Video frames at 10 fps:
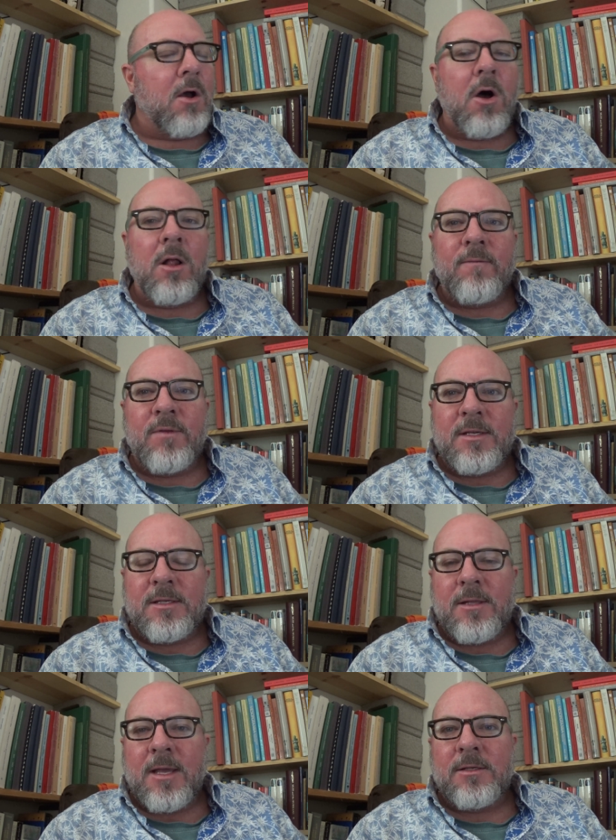All of
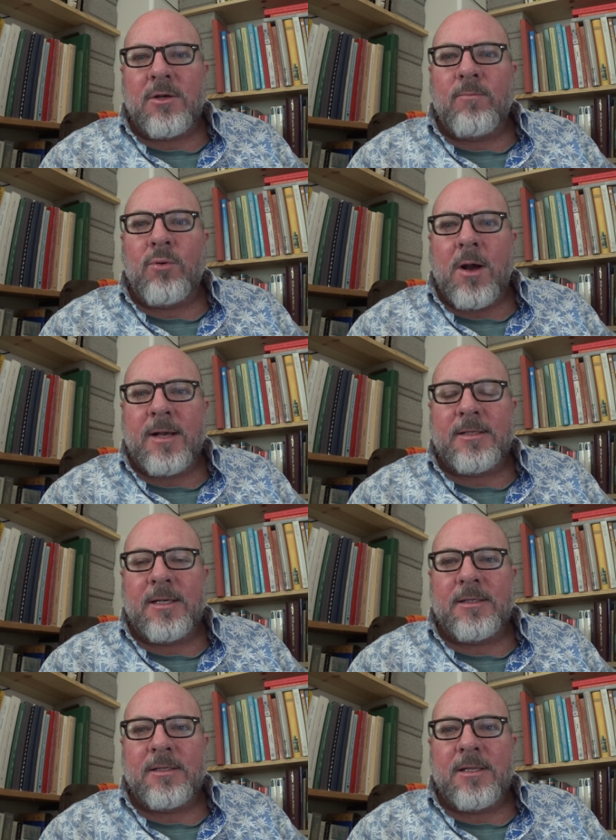these things are
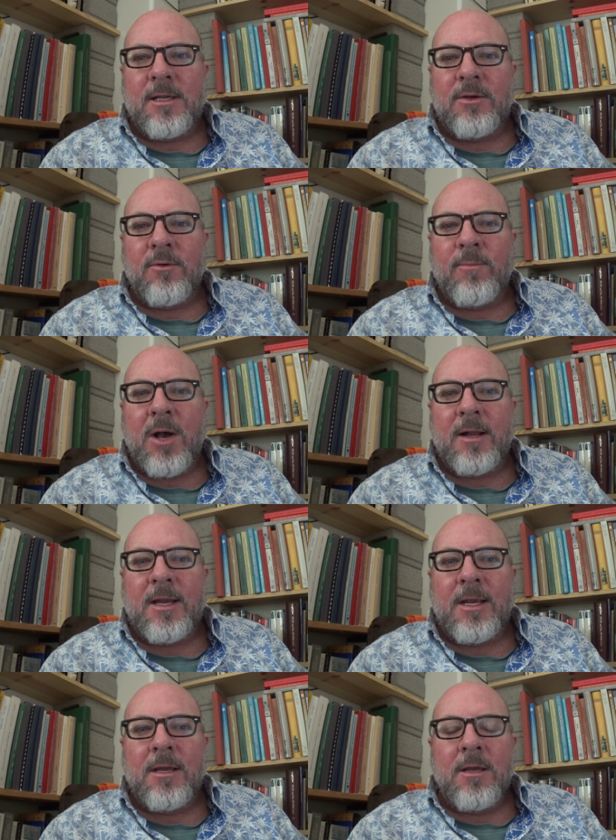processes that your
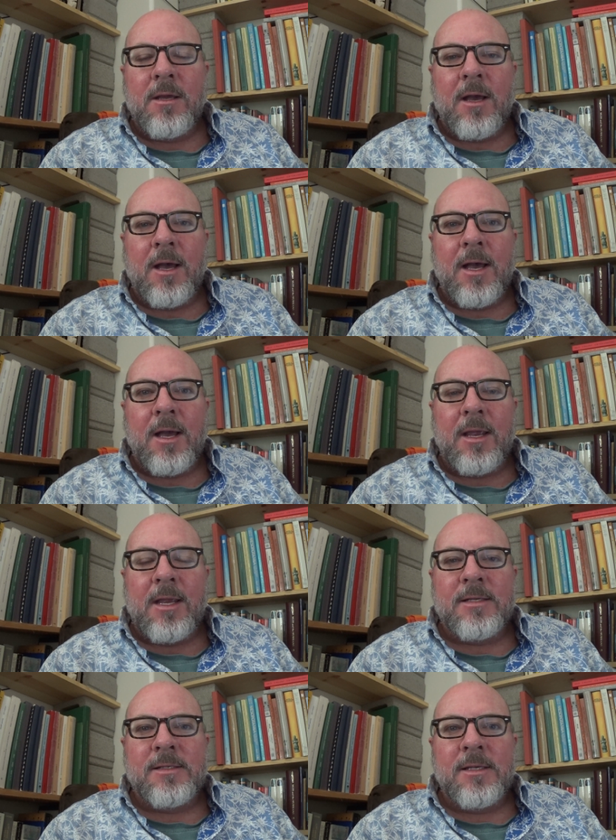body uh,
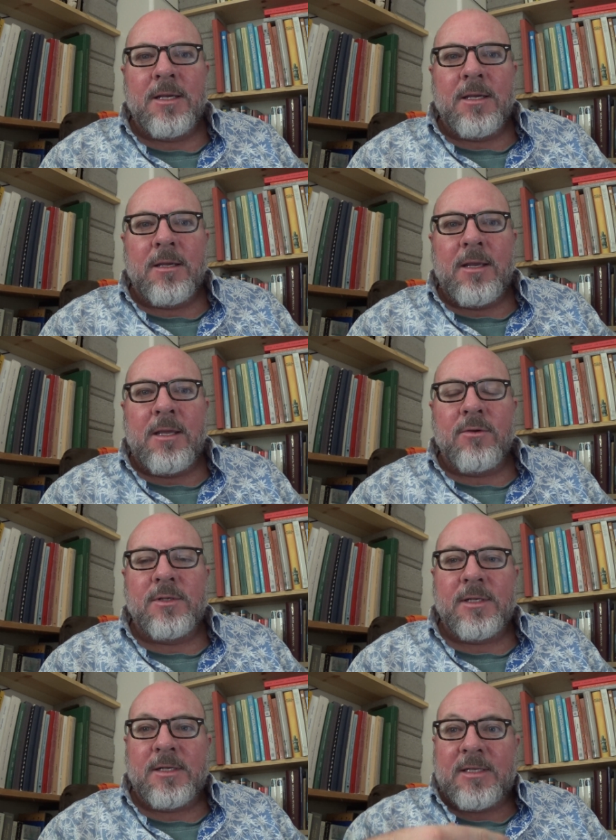is either
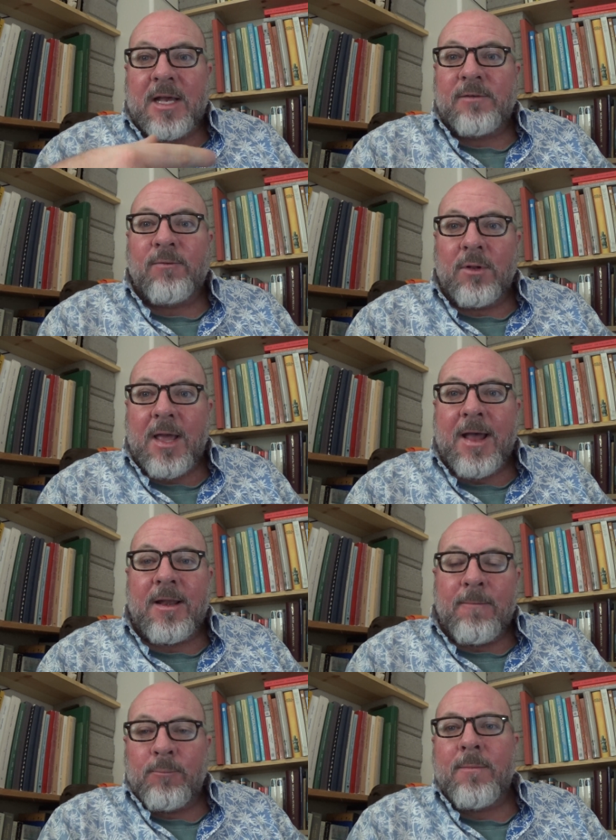successful
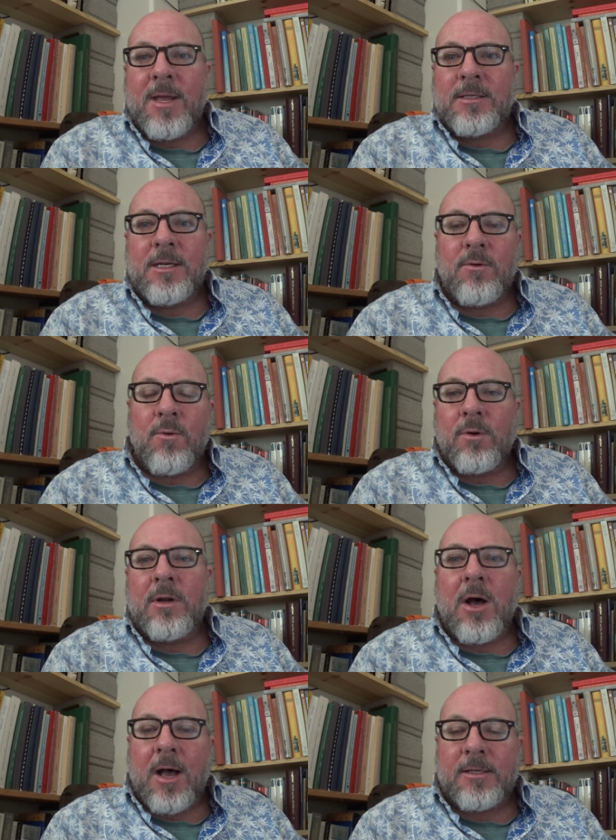at implementing or
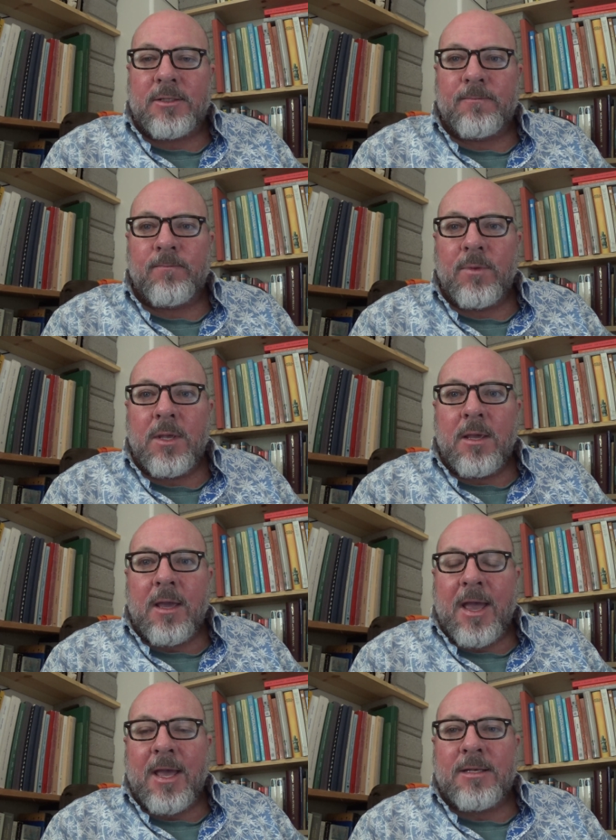not.
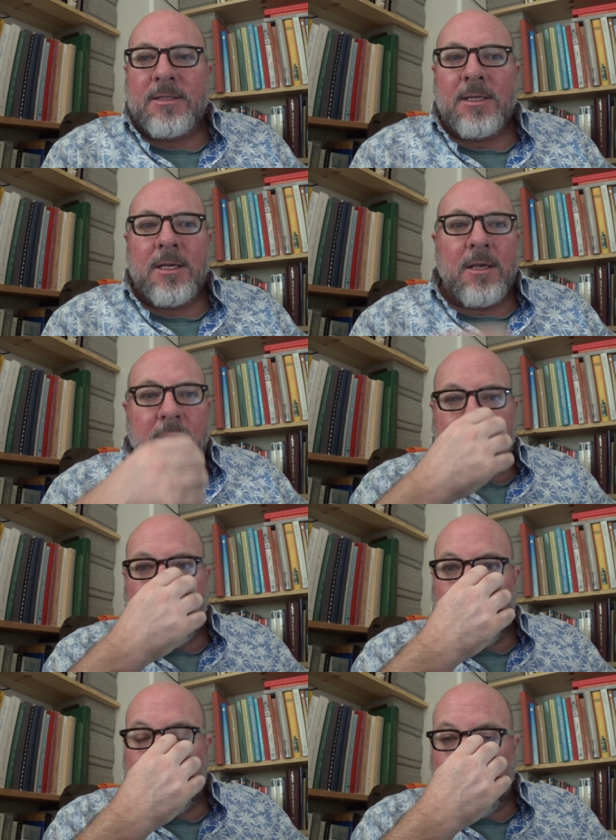And
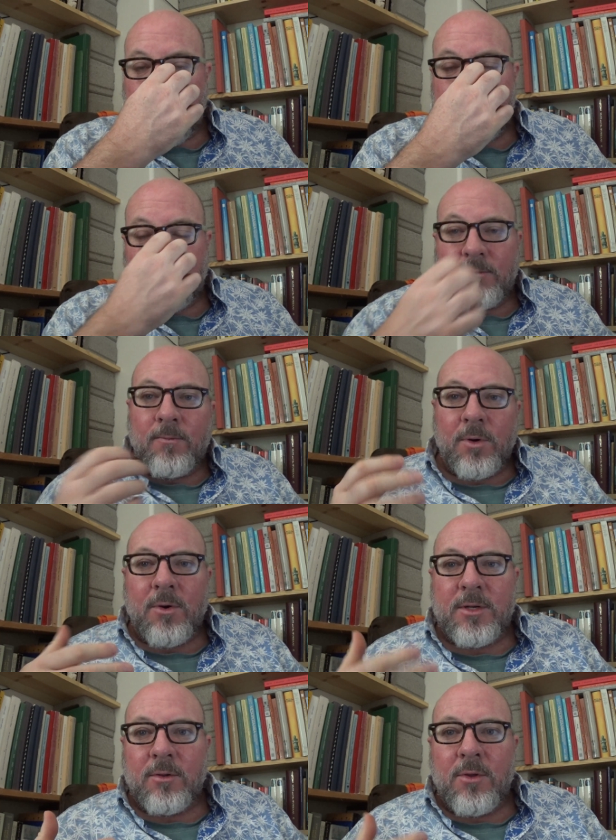uh, we're going to we're
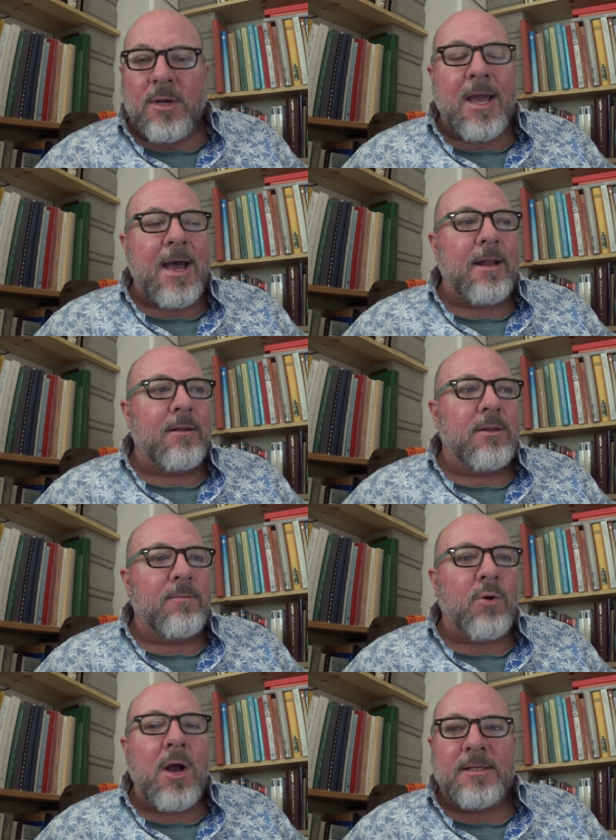going to look at
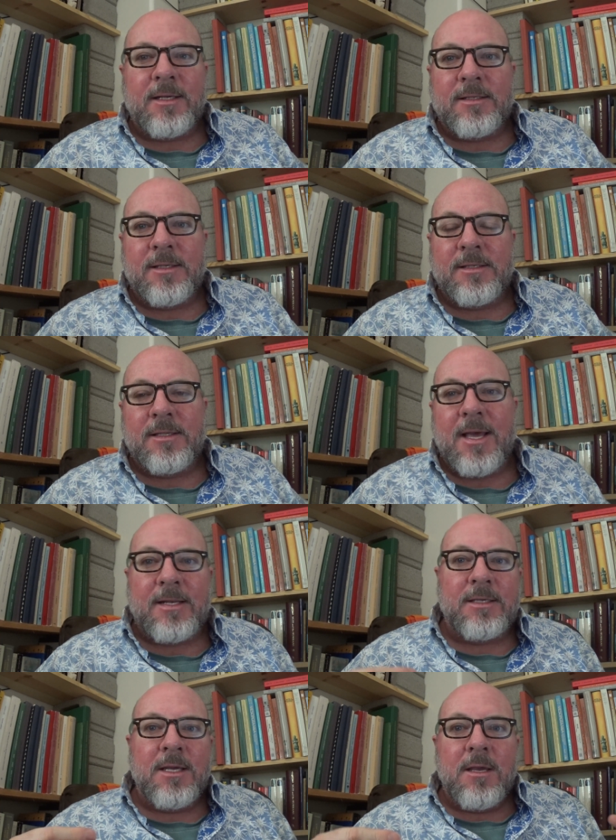the processes
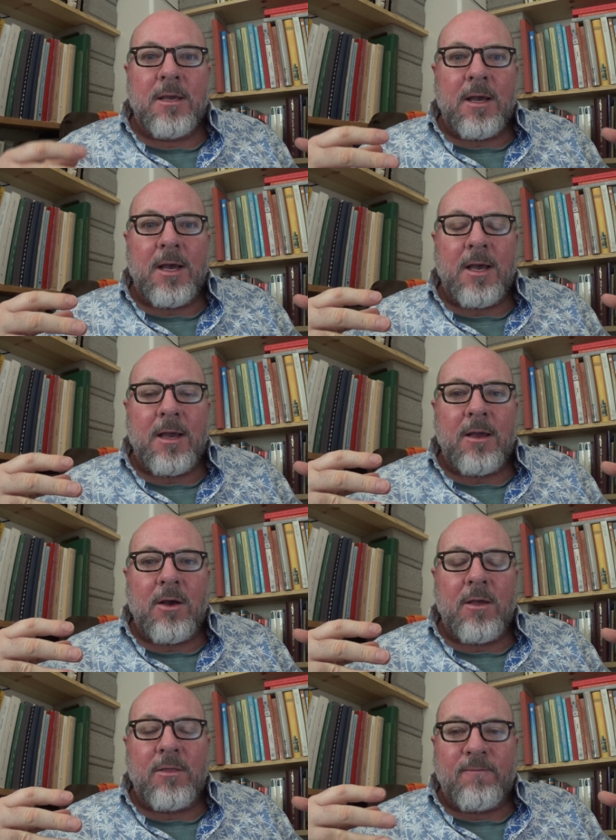that uh,
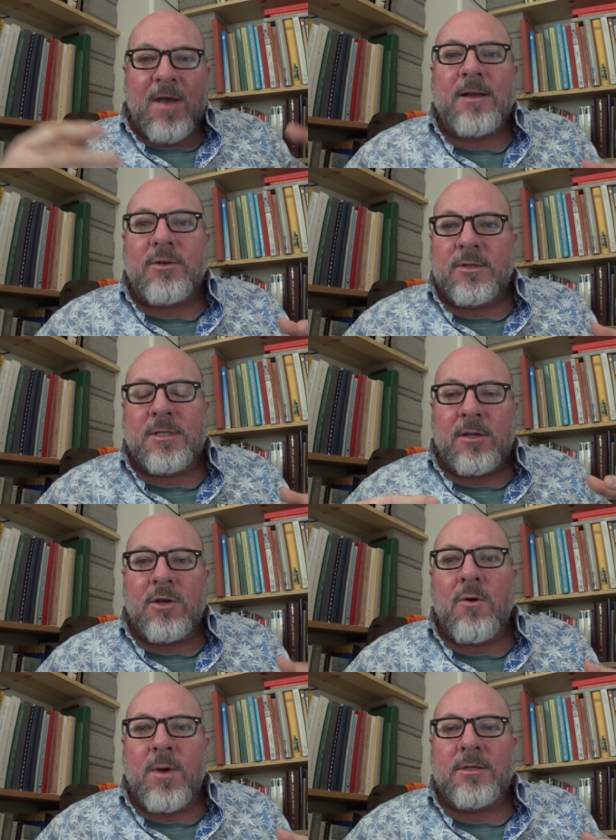uh the factors that
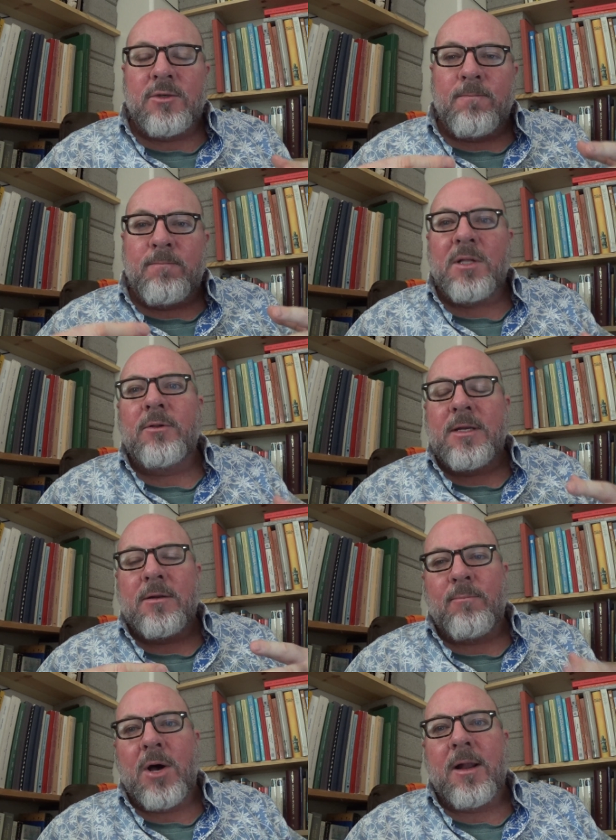go into
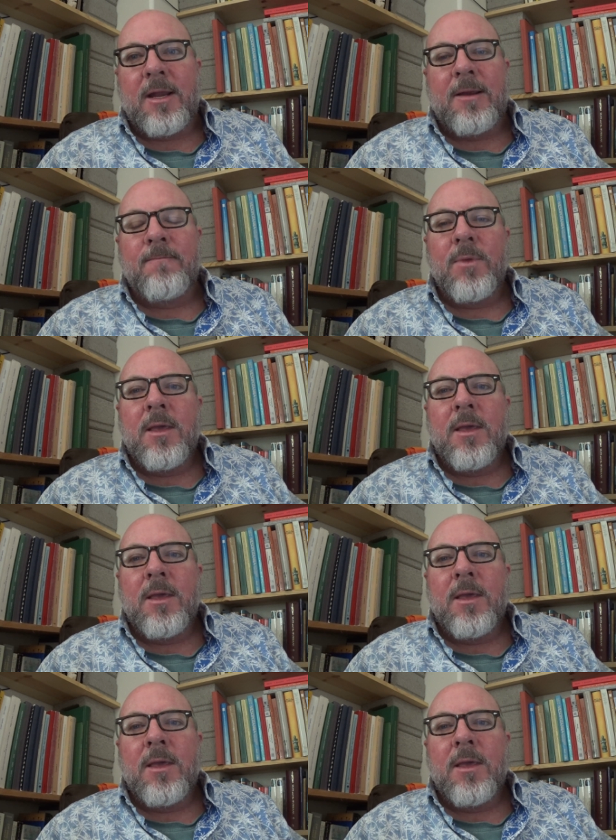building a body,